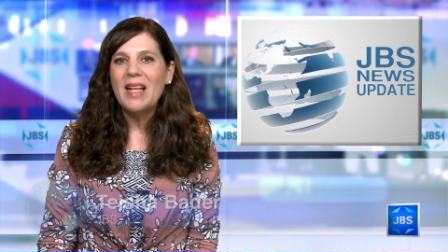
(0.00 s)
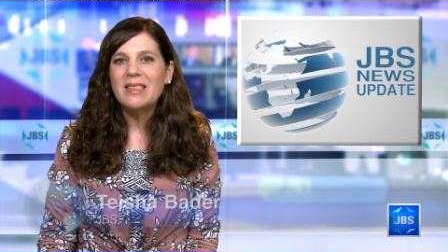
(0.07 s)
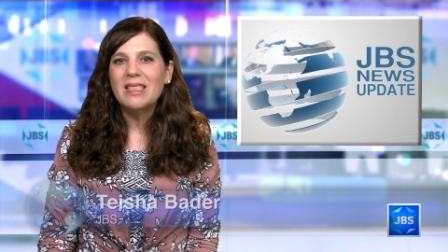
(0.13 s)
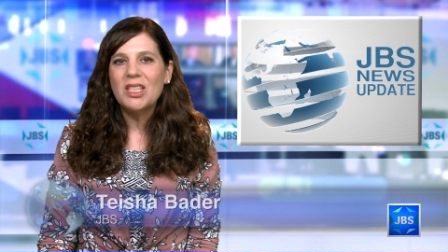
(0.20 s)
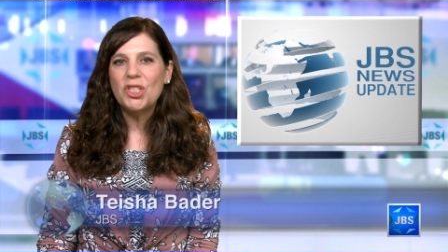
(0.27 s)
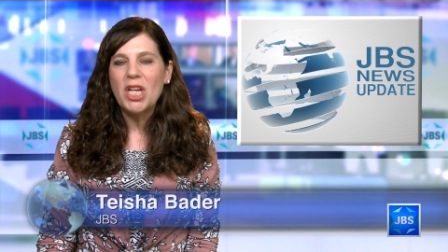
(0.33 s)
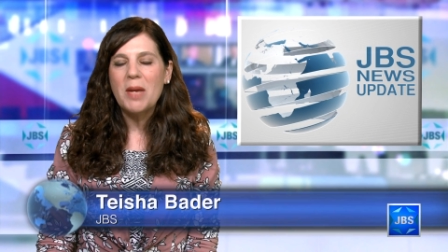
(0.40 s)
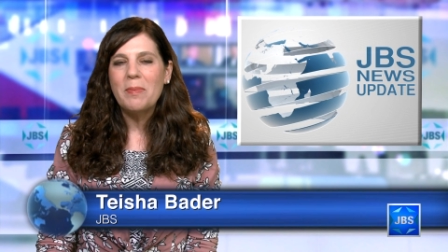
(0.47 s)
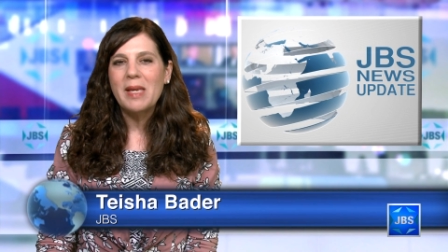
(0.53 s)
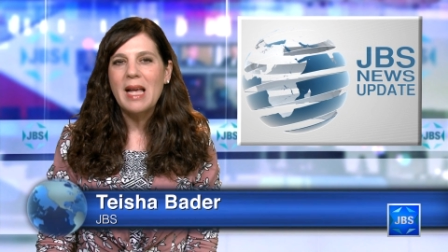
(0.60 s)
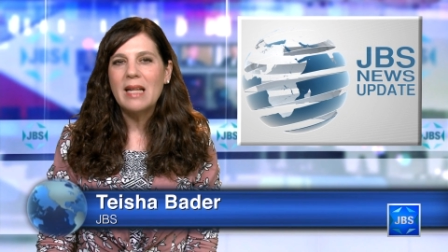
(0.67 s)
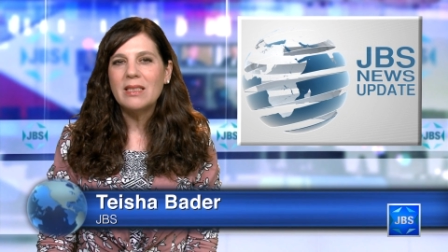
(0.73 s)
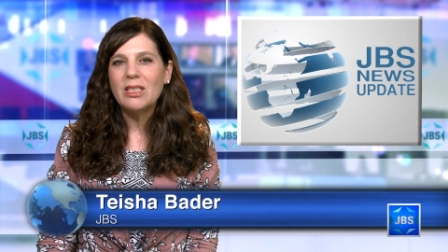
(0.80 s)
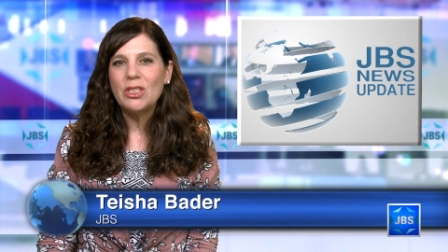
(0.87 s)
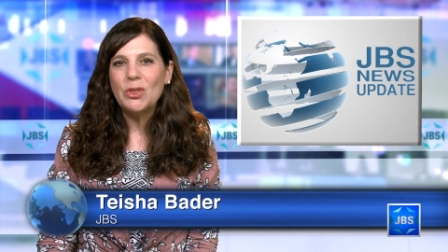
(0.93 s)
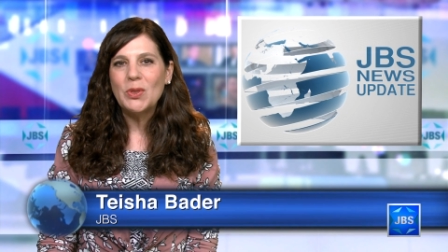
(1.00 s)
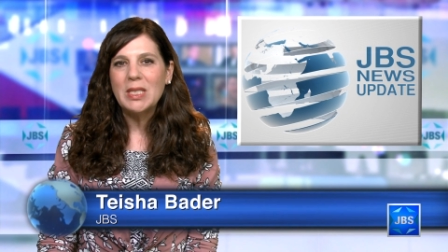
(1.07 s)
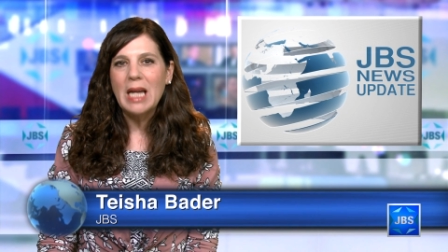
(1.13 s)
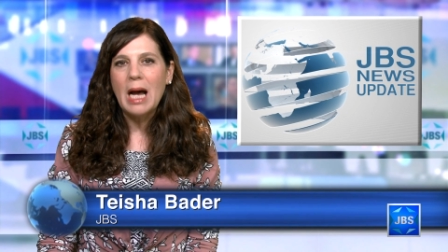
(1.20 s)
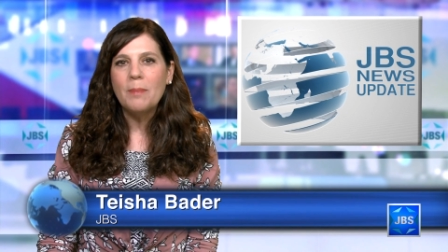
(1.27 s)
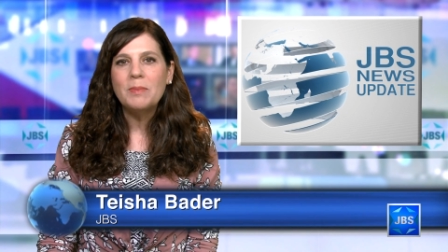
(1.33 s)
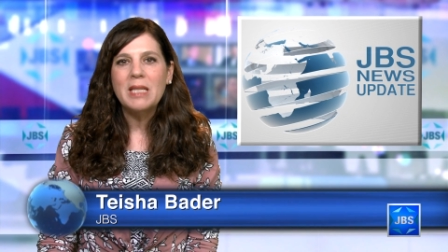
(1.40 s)
And that's the JBS
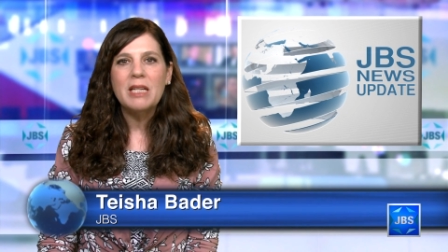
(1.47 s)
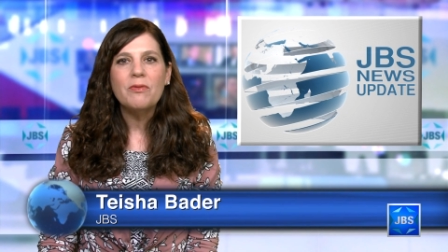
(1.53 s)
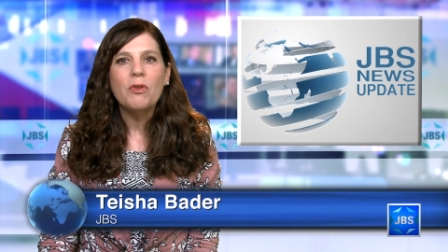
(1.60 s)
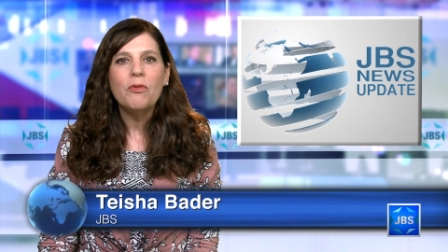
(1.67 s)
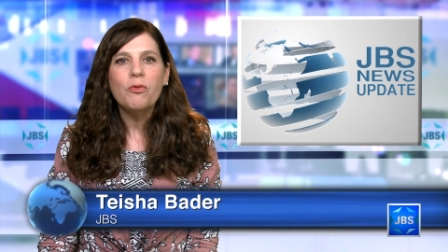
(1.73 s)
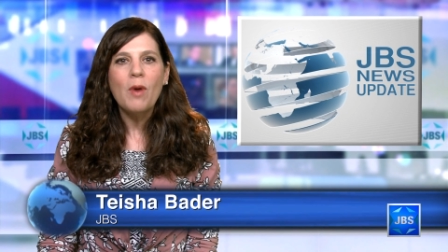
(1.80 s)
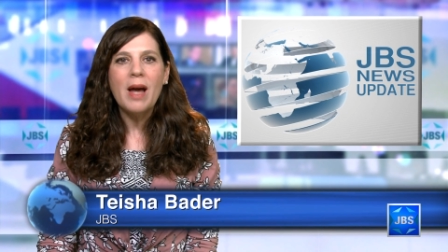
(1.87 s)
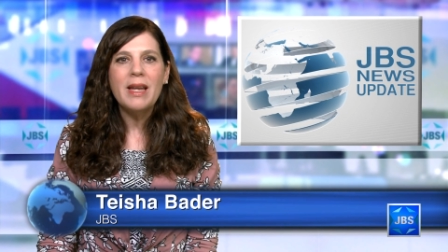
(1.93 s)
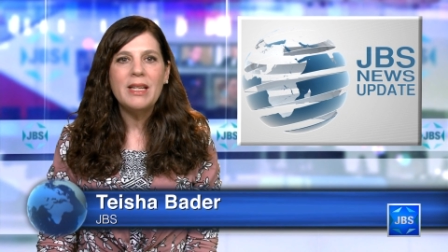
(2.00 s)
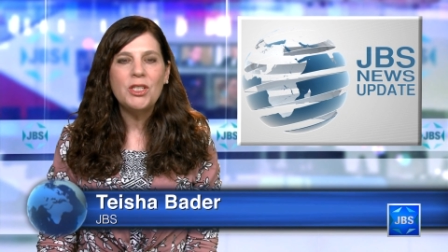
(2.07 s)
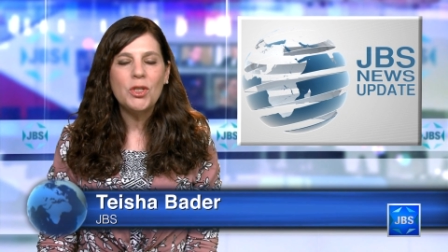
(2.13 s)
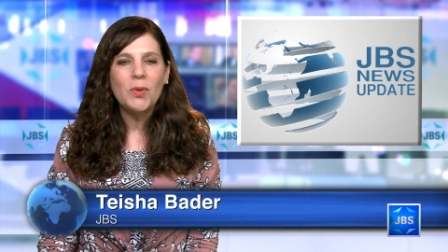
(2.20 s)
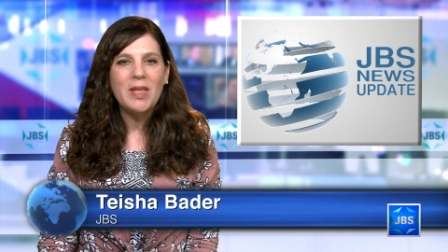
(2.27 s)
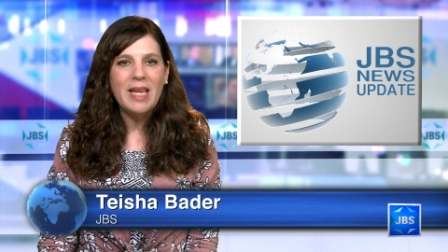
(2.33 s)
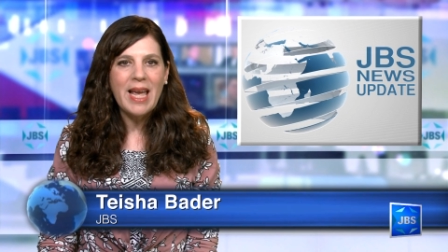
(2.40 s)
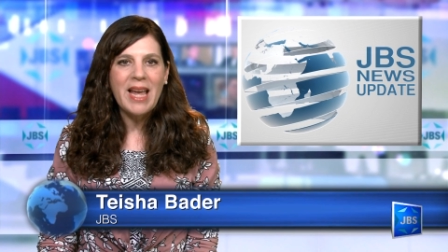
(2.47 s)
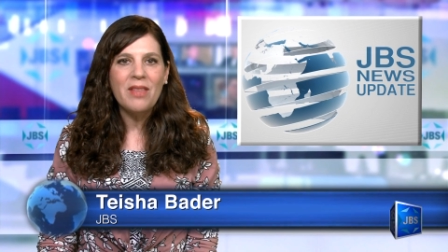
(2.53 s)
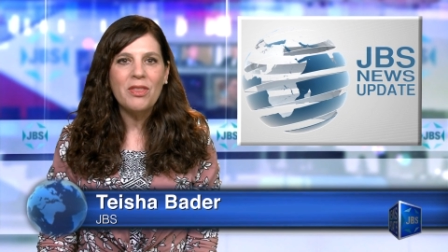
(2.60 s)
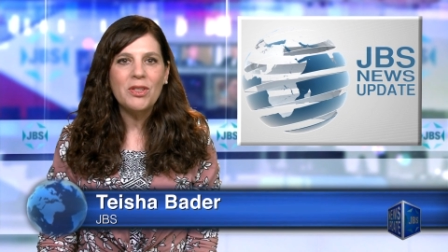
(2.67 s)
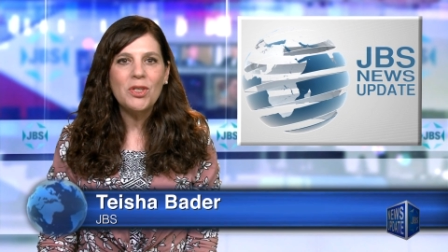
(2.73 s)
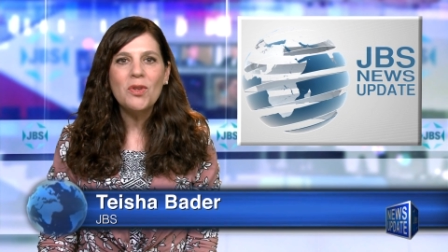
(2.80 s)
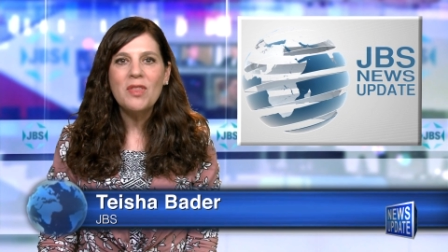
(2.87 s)
News Update for Friday, June the
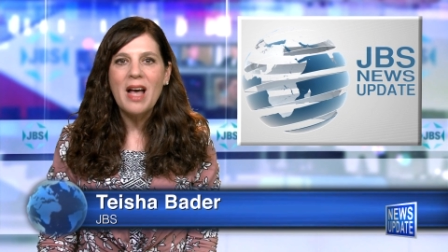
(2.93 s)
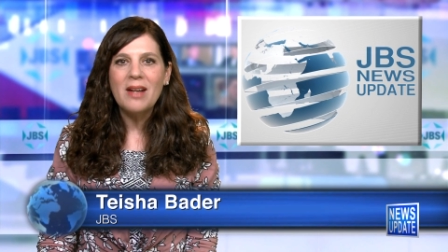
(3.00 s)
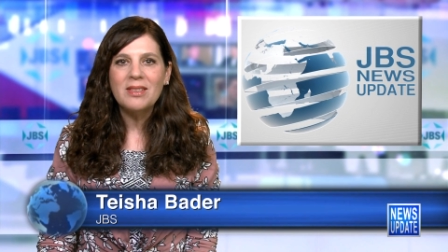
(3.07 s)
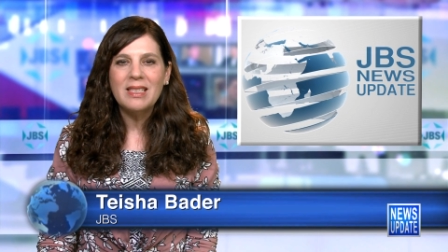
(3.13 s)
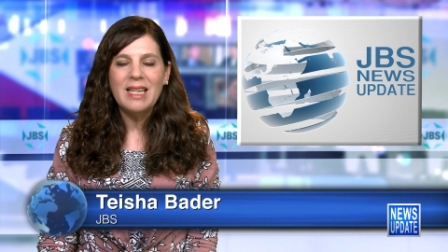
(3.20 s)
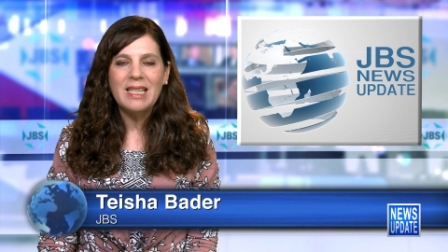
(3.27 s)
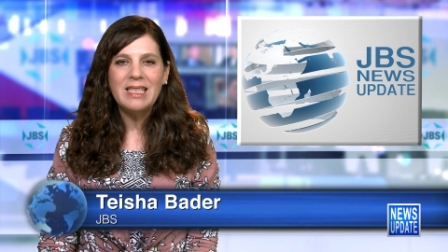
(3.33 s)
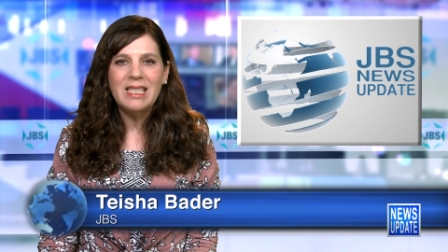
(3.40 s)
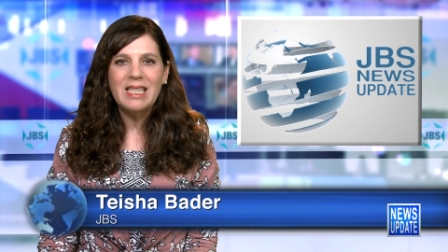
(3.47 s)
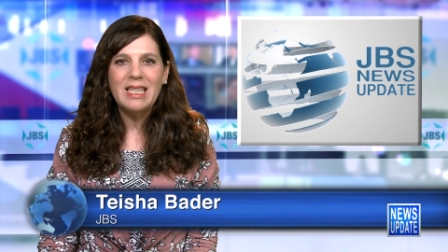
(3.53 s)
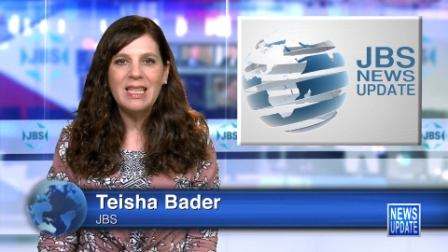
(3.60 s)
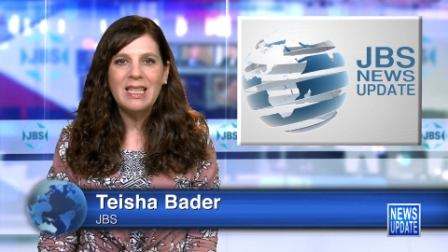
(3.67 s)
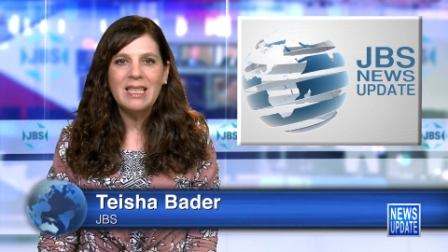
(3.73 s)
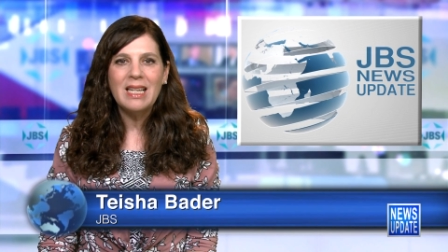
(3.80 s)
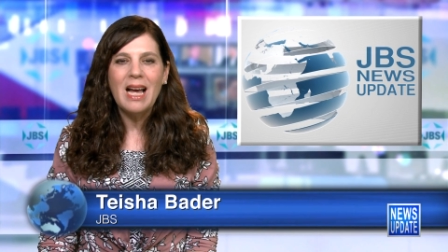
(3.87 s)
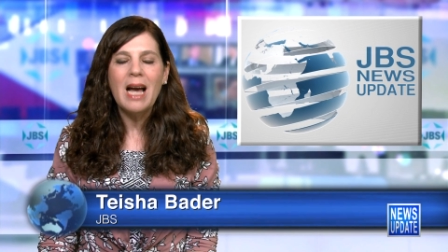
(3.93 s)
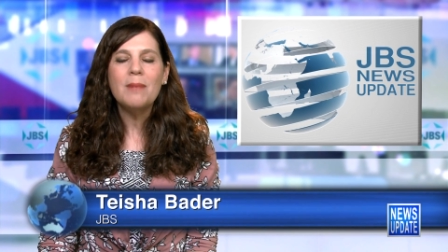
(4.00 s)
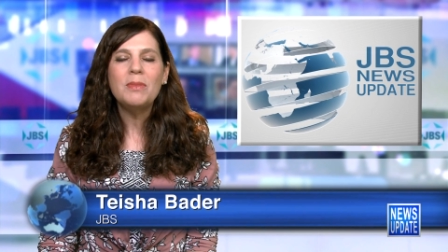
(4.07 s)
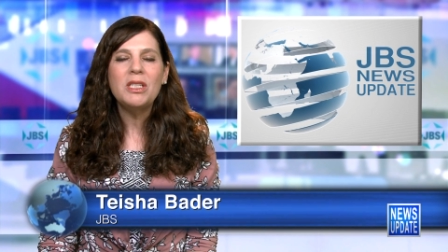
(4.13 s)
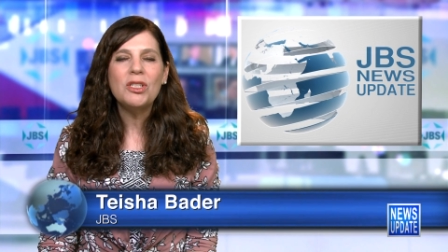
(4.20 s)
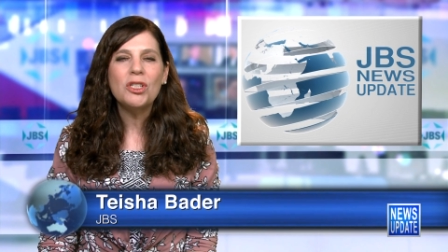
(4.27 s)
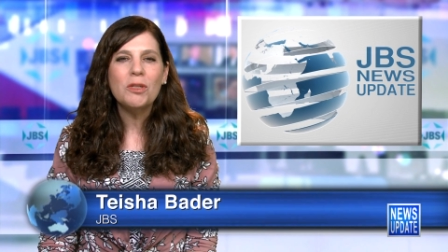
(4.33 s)
8th, 2018.
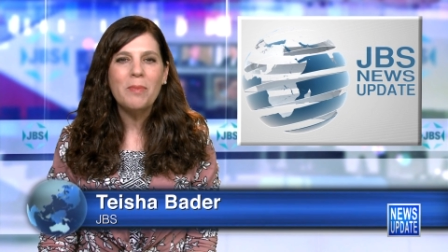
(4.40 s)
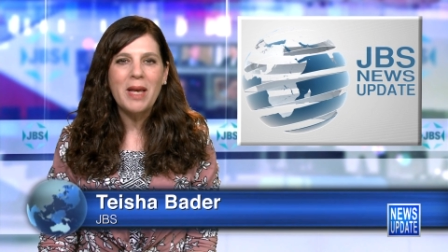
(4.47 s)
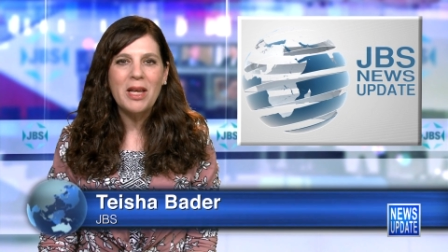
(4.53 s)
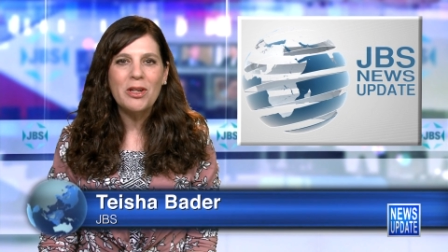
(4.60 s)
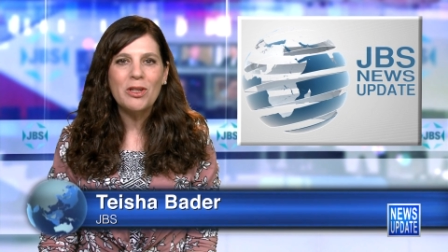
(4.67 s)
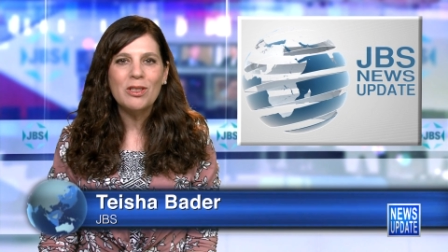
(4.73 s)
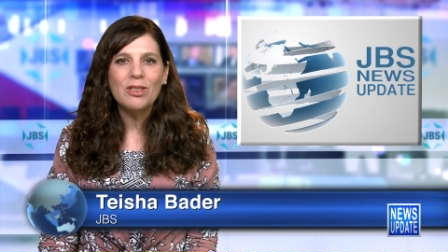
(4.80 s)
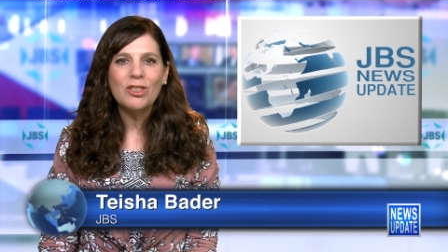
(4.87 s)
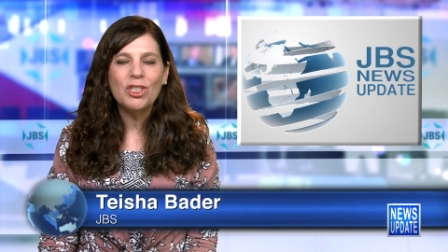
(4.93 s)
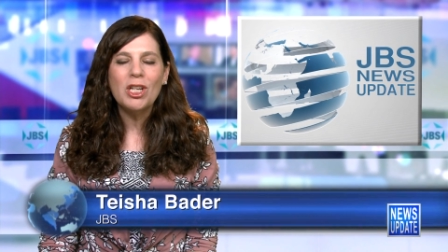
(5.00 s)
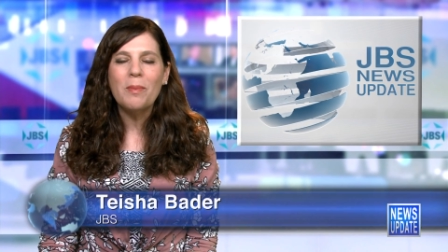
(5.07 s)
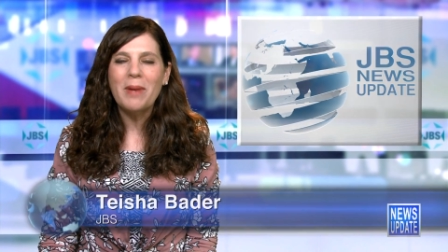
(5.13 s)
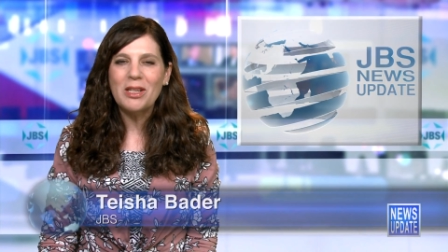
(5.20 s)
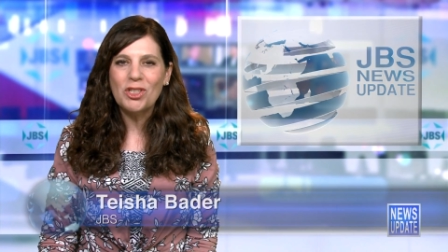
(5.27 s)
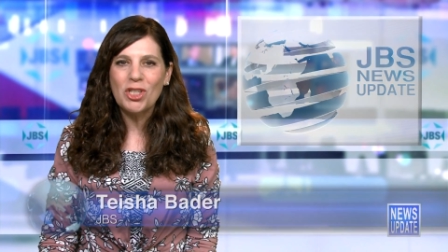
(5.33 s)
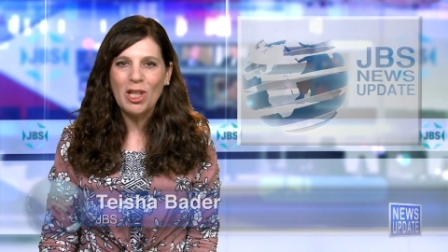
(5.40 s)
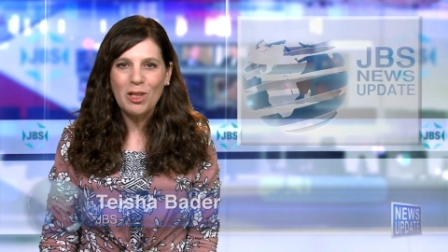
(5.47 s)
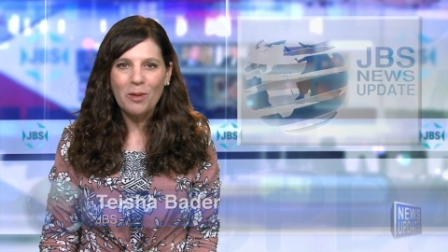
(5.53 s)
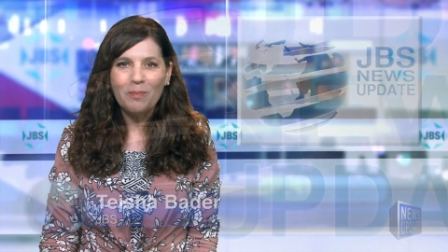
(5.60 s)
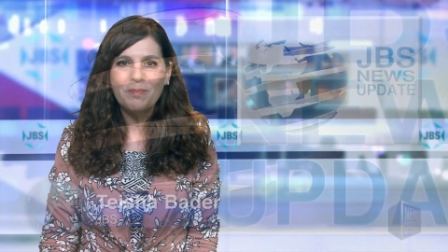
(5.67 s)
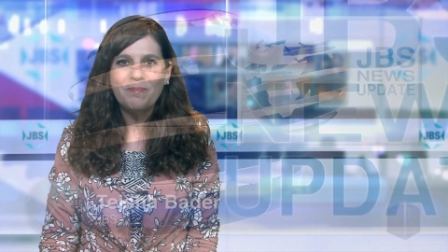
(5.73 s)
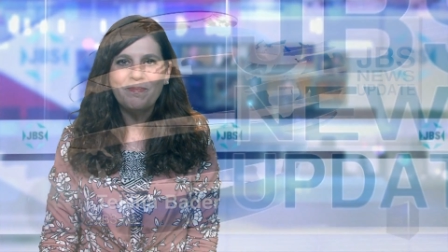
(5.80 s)
I'm Teisha Bader. Shabbat
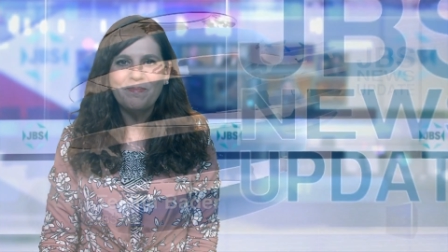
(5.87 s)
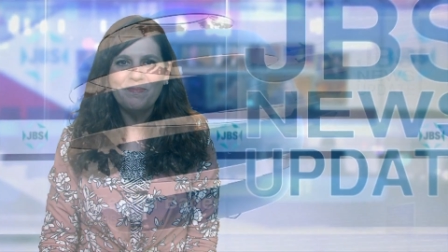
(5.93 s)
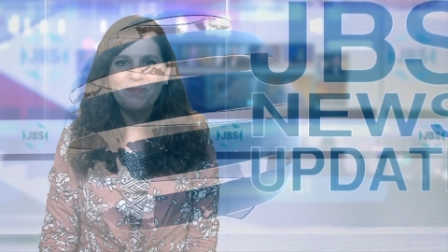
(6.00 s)
Shalom.